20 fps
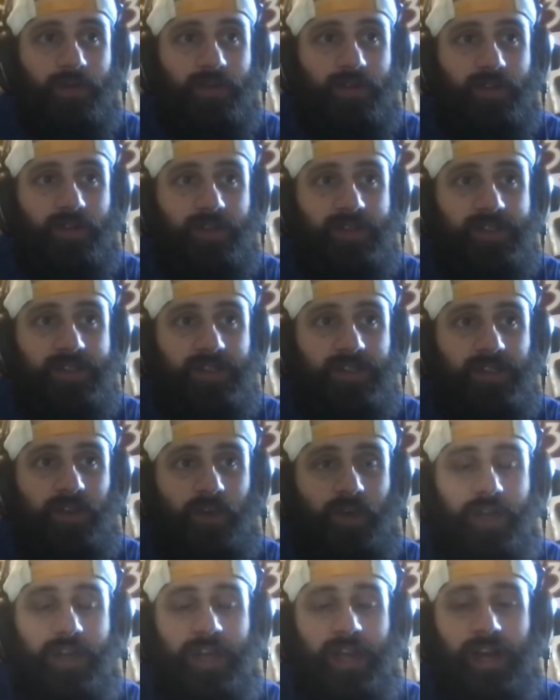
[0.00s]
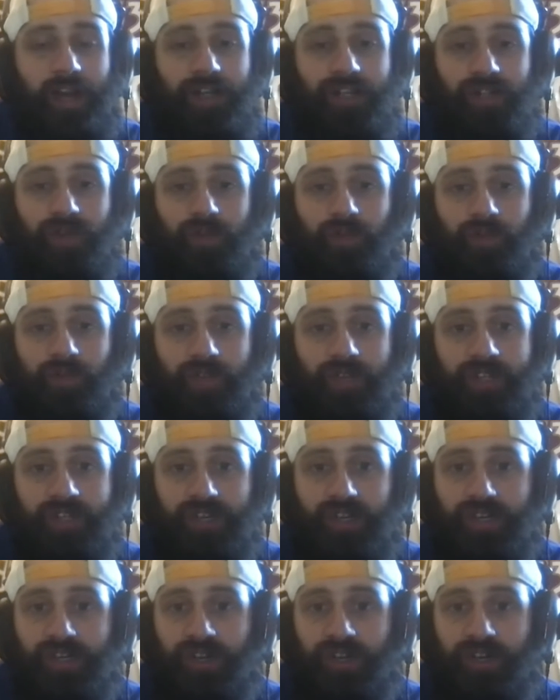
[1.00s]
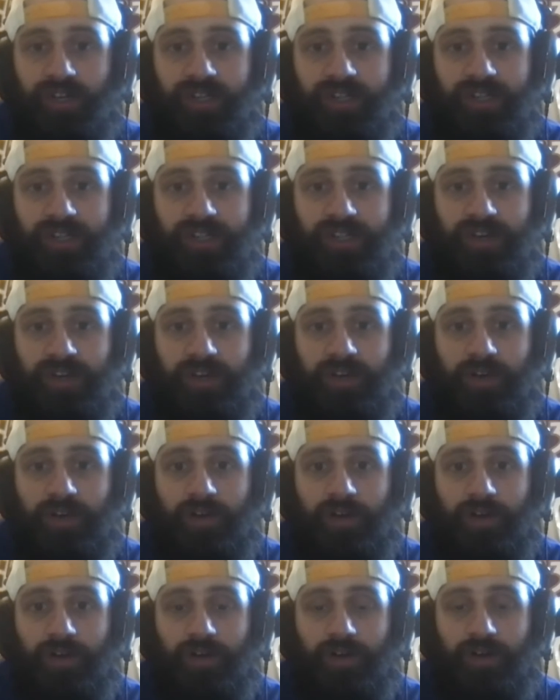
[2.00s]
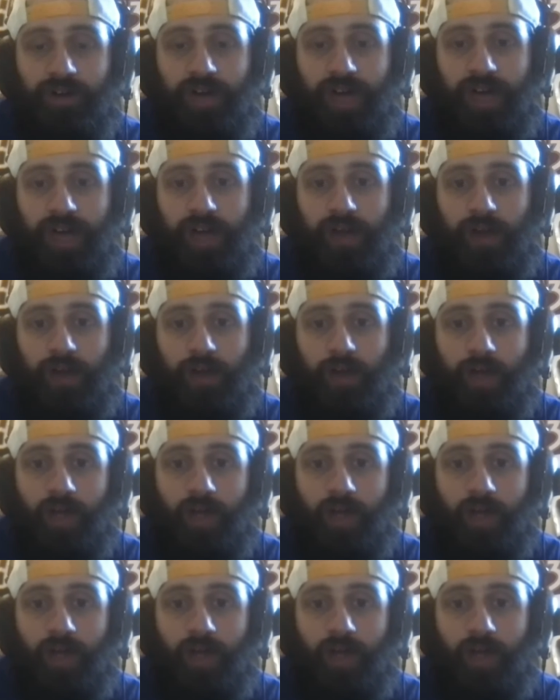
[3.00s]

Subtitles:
you see Yoki Harju really start to turn the season around under Granato.